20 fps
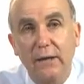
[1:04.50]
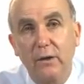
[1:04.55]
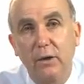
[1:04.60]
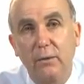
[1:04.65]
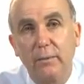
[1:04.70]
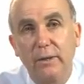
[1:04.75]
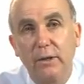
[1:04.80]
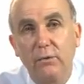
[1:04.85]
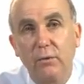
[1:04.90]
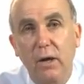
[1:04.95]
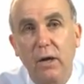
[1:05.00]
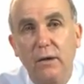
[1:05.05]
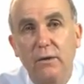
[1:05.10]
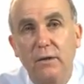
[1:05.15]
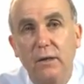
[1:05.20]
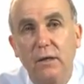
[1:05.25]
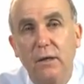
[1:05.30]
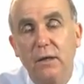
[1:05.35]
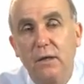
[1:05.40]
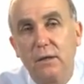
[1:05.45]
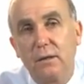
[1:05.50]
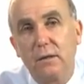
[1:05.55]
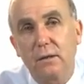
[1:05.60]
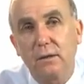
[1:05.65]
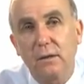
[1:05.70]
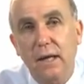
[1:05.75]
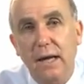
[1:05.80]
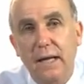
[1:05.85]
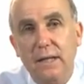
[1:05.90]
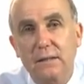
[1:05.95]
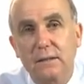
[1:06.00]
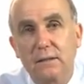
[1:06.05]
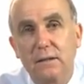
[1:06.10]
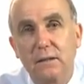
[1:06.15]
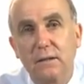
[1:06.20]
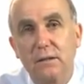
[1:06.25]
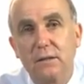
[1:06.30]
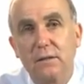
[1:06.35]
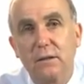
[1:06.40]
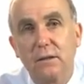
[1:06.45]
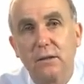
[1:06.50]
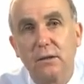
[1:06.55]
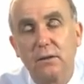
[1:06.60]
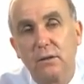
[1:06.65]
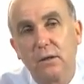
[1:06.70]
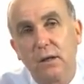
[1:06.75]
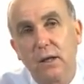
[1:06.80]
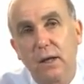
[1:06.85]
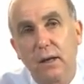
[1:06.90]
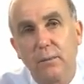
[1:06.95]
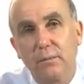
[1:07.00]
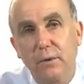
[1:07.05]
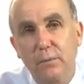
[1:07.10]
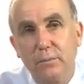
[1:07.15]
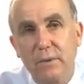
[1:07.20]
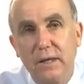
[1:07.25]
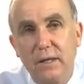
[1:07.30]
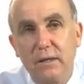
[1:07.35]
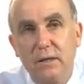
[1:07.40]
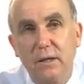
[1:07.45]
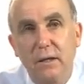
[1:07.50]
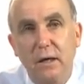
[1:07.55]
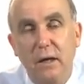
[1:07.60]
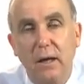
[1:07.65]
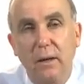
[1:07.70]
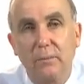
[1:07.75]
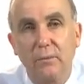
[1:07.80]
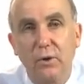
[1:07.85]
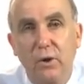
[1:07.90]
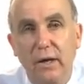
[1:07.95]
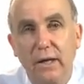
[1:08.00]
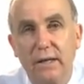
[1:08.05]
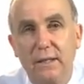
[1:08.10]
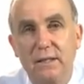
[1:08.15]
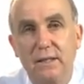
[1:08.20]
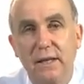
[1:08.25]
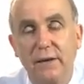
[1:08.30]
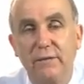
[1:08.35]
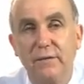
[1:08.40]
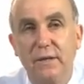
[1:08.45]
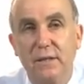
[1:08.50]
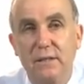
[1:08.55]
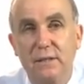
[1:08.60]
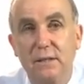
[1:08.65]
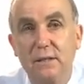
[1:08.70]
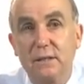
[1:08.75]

economic growth that lasted until the mid-1970s.